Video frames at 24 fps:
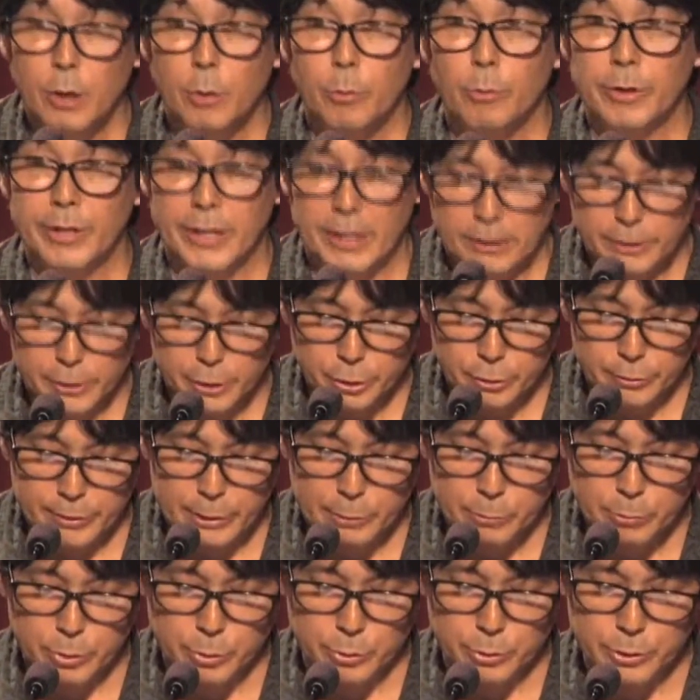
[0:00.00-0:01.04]

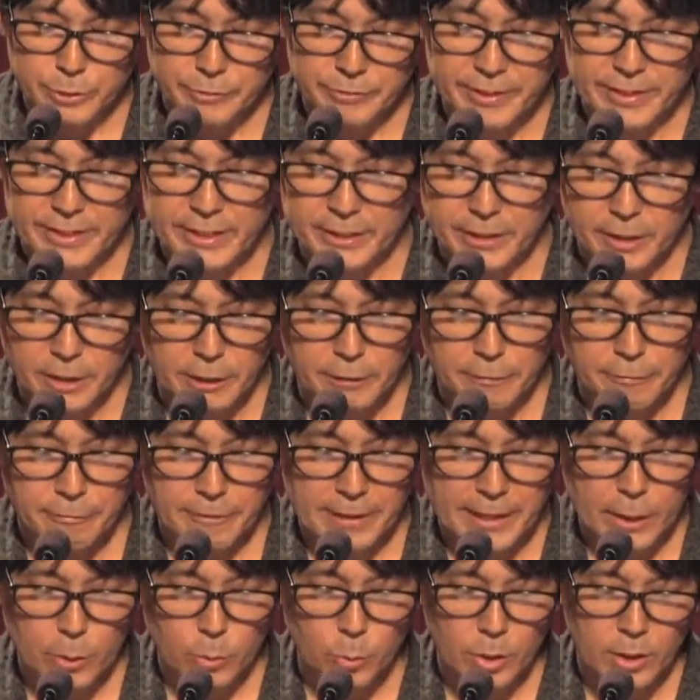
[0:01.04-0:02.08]
regulatory roles via the
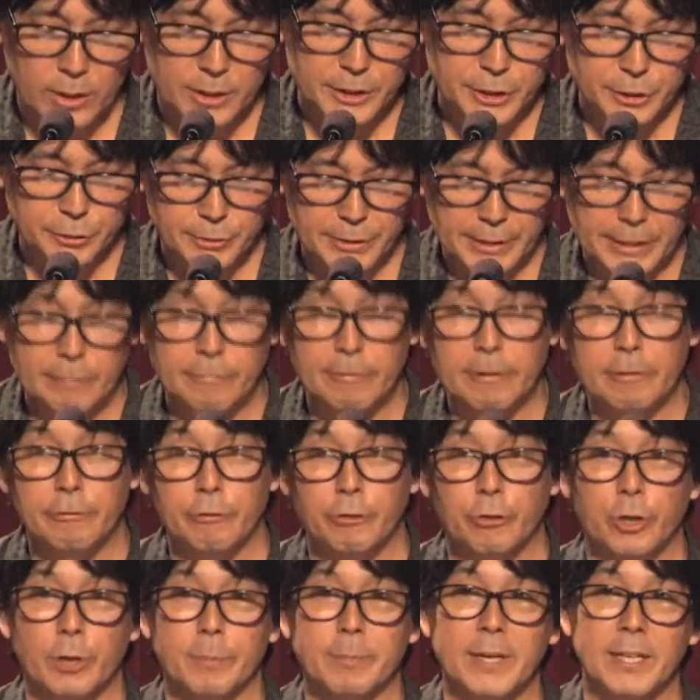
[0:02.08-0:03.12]
Dodd-Frank Wall Street
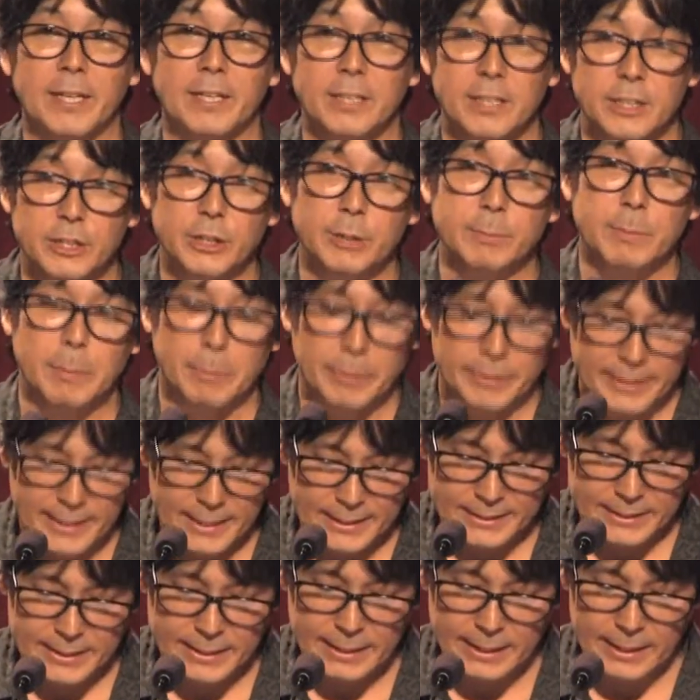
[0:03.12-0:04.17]
Reform and Consumer
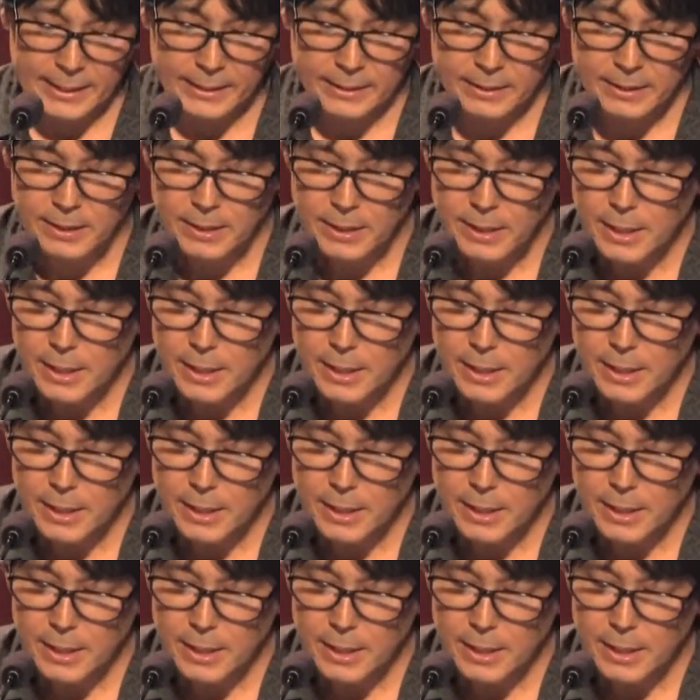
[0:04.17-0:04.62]
Protection Act,